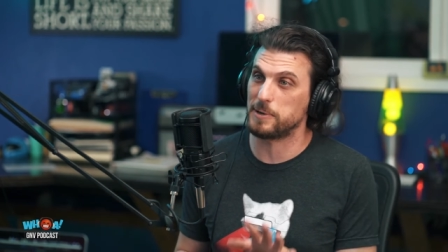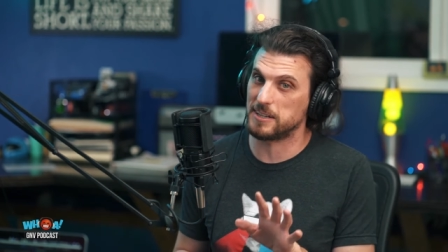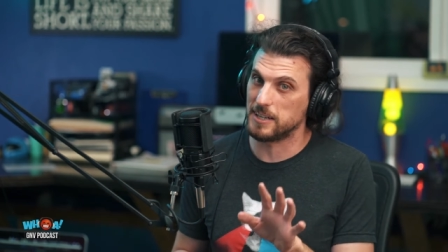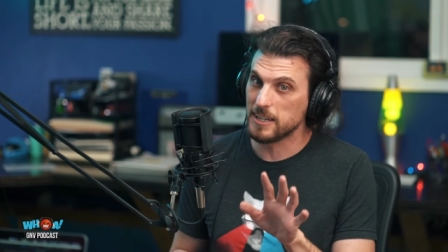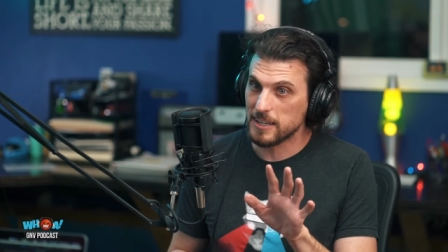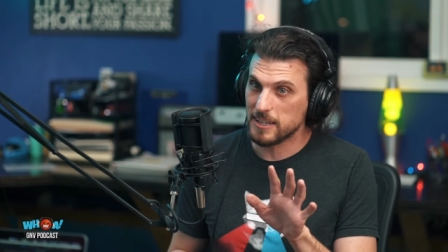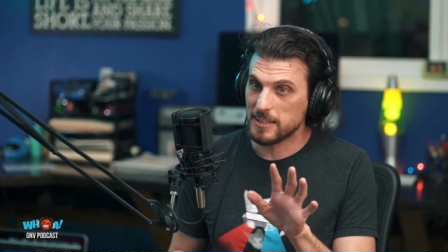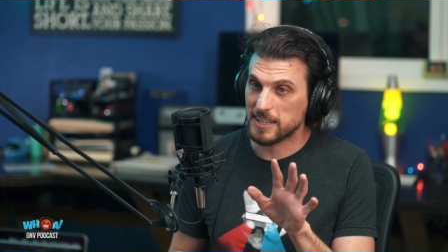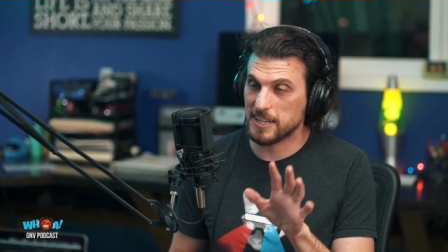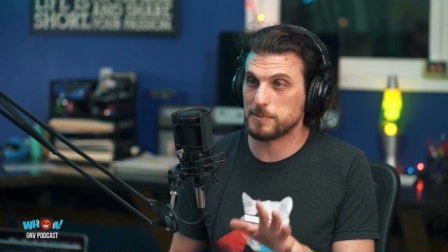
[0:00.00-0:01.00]
But
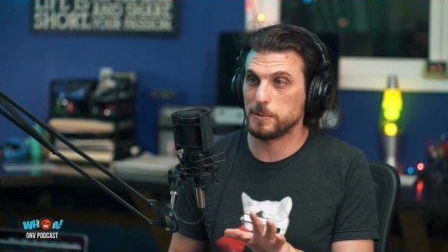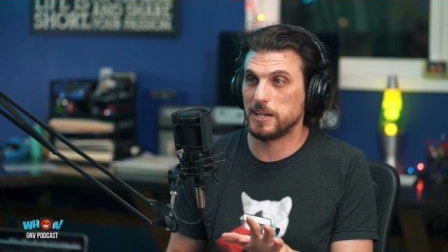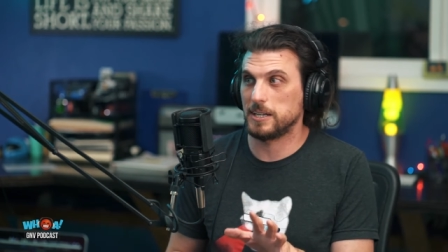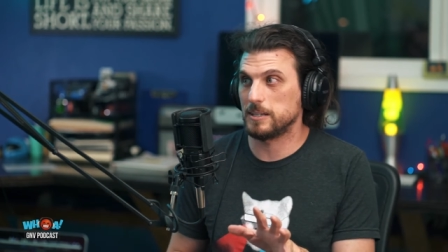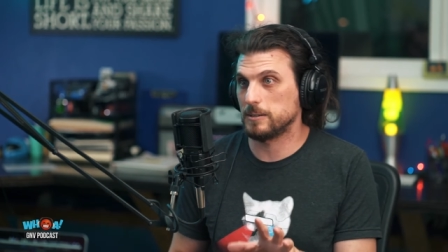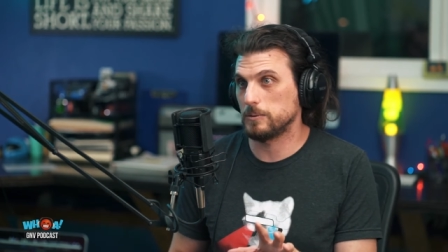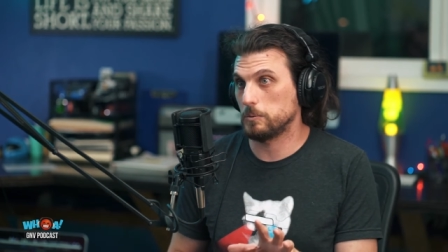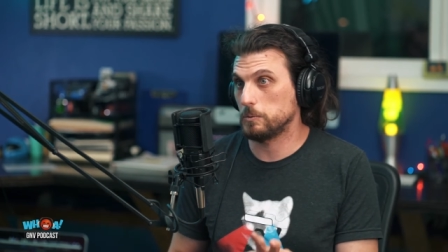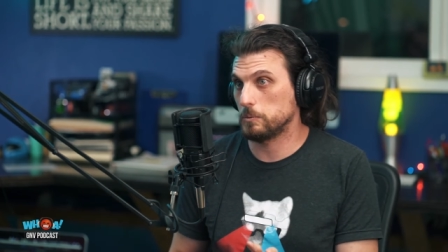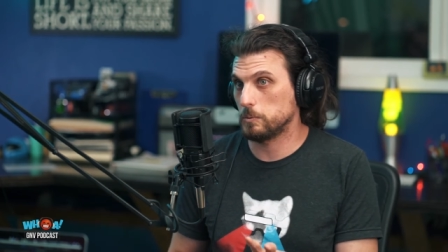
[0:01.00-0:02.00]
guess what?
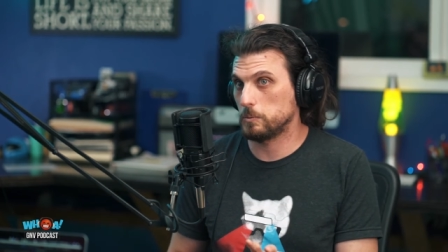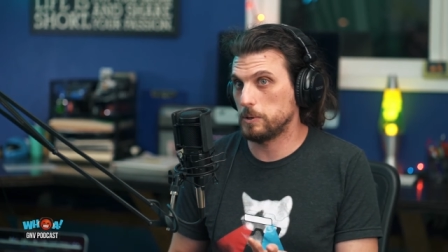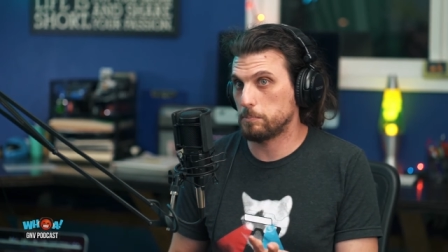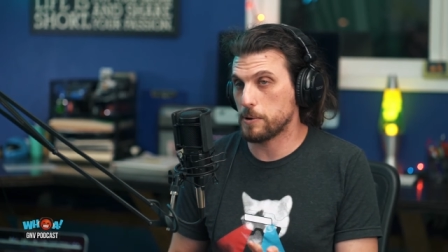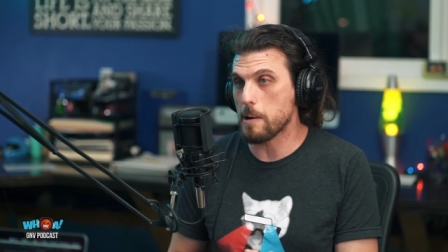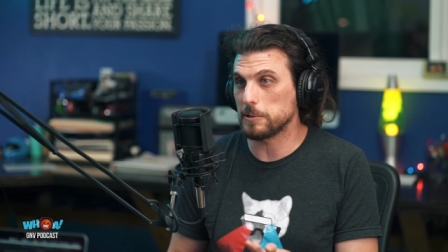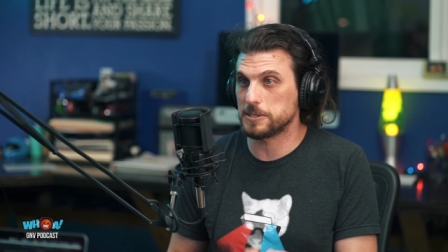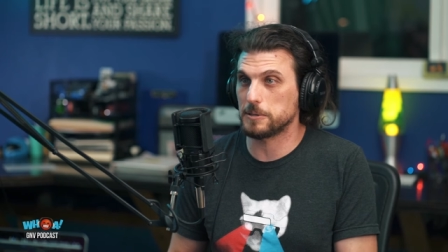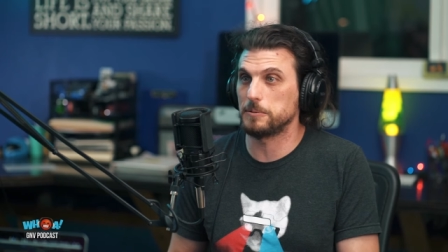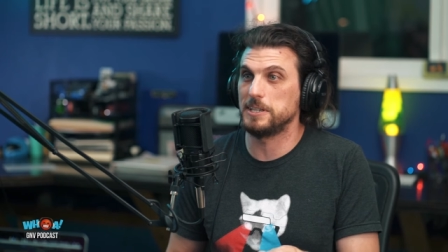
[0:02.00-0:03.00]
We probably
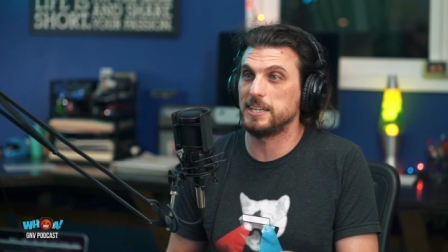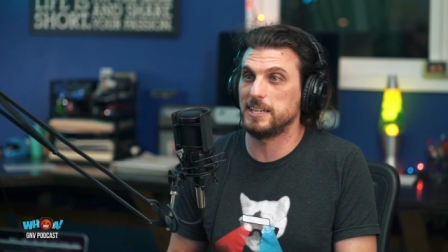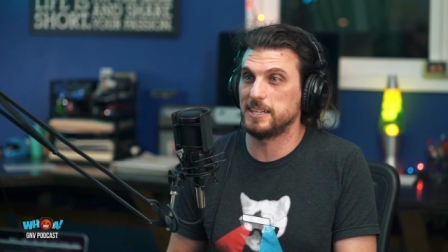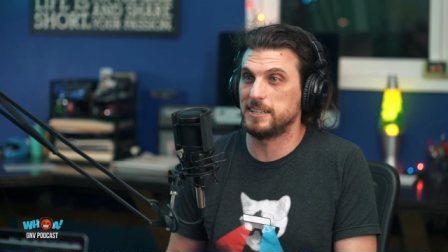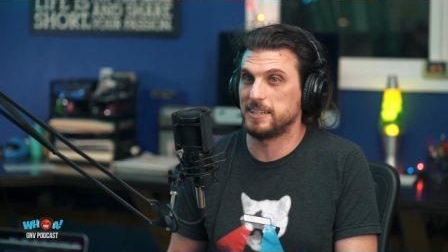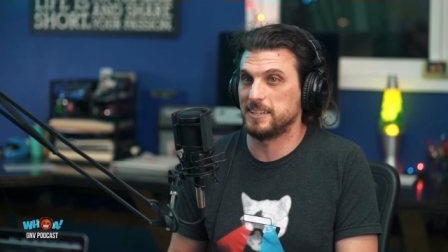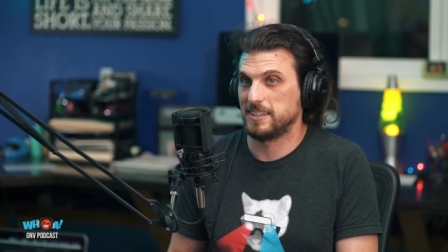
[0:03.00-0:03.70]
don't need